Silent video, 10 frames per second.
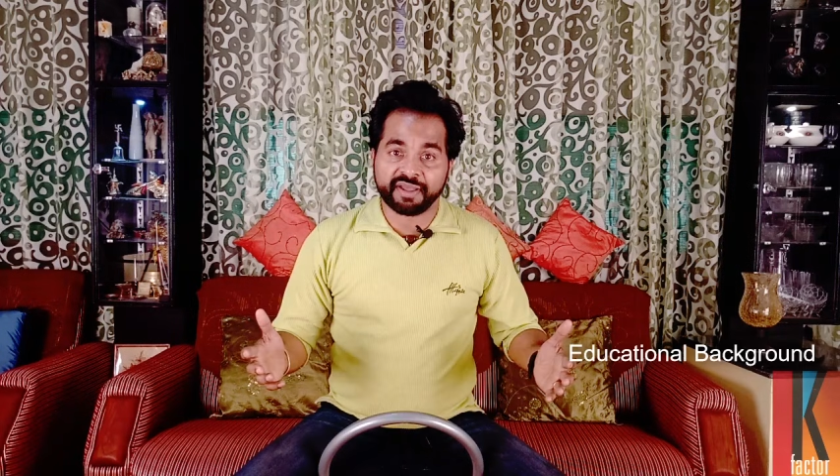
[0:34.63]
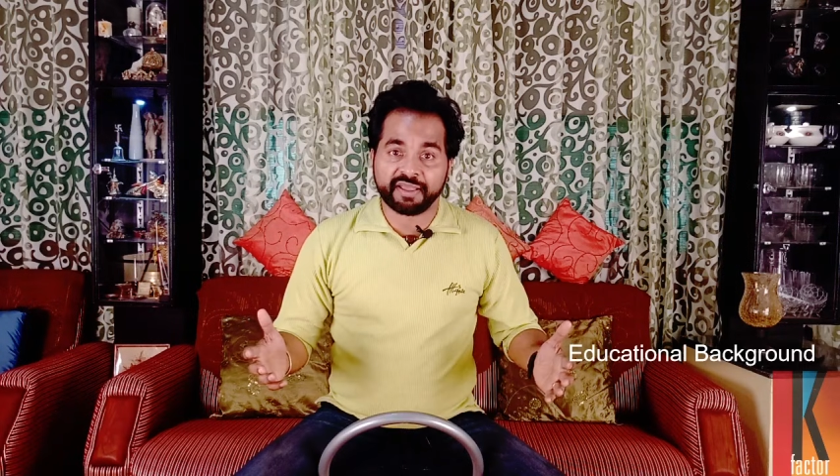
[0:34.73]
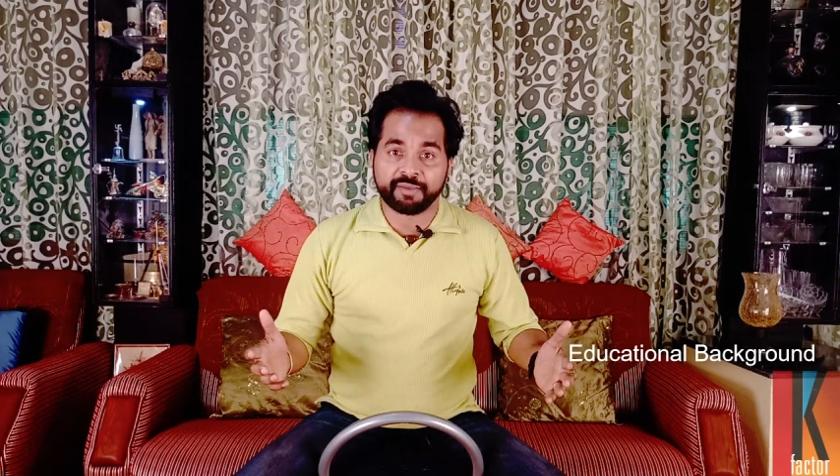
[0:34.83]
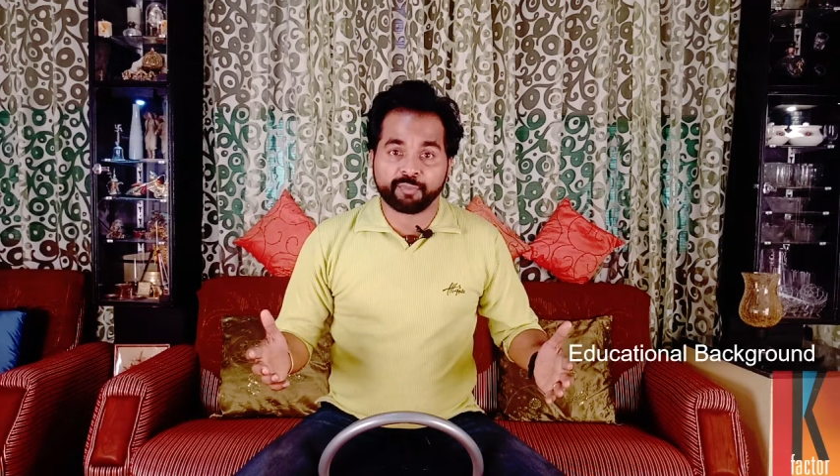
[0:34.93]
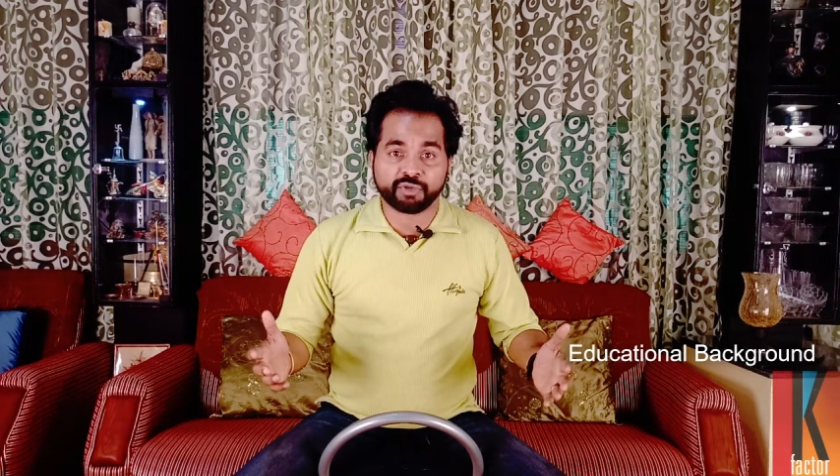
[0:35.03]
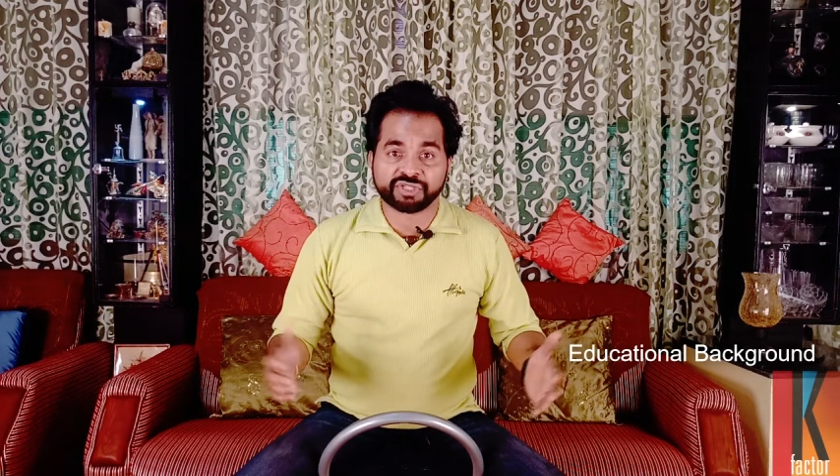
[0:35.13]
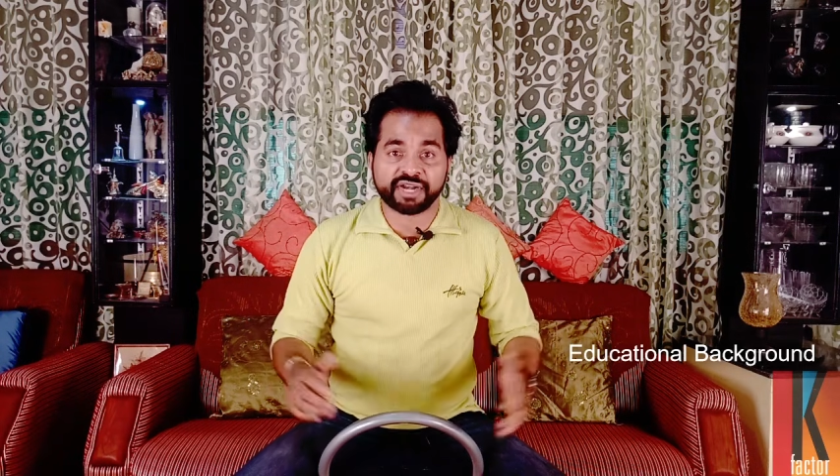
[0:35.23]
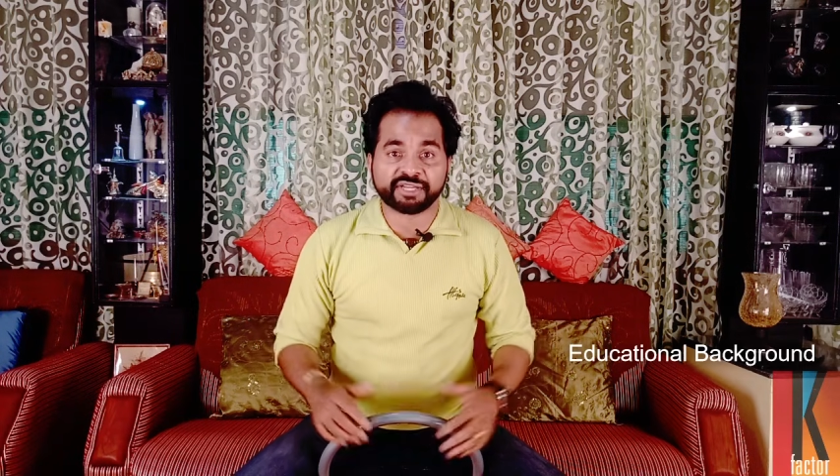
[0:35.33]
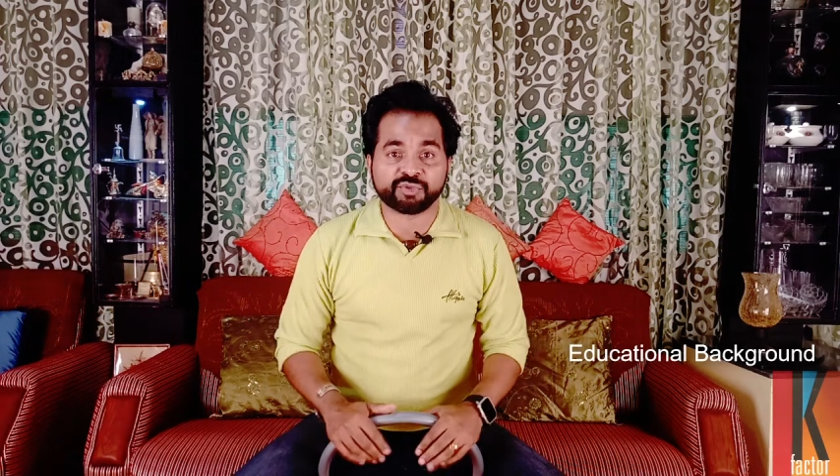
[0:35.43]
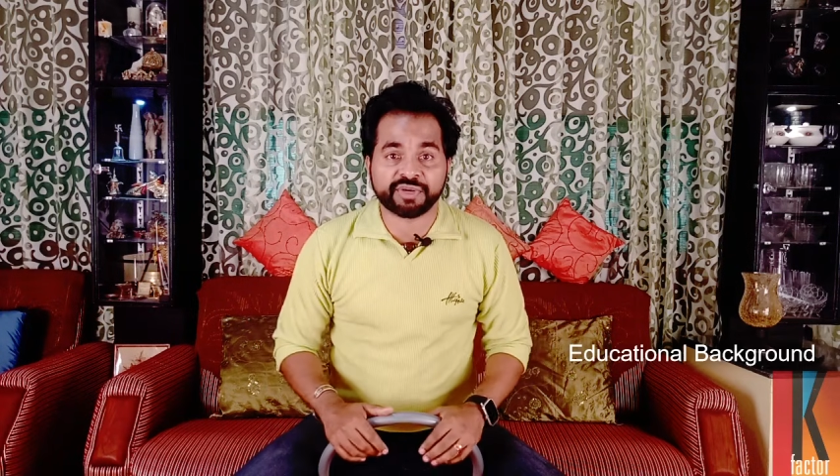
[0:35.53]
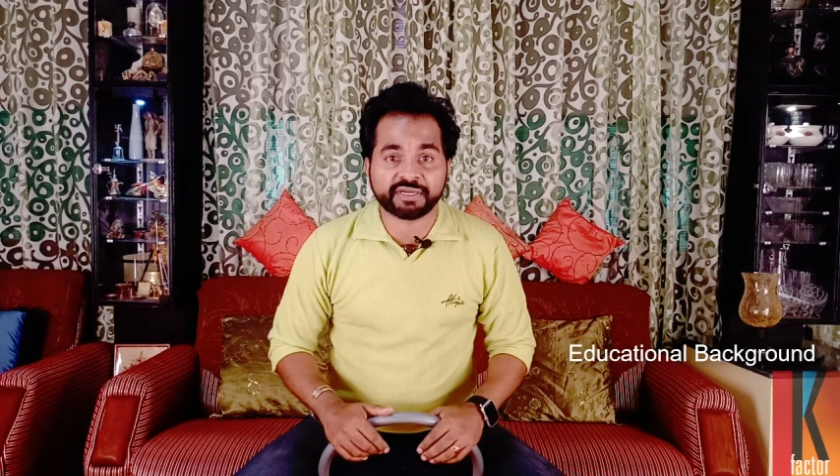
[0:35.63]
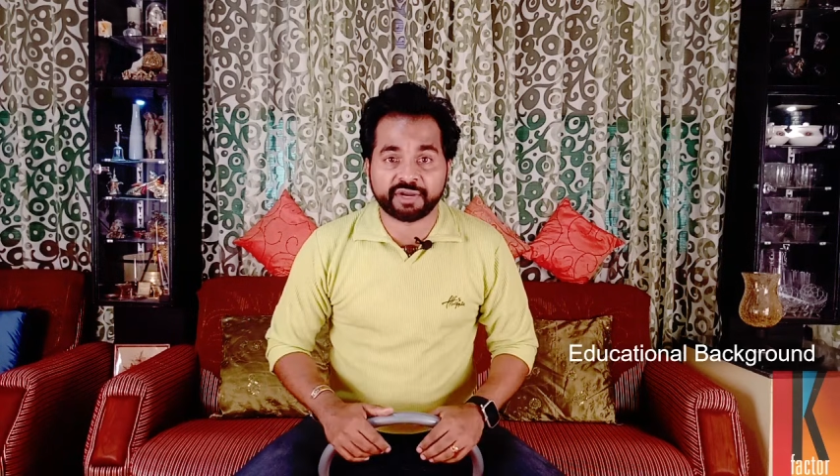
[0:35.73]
I a postgraduate?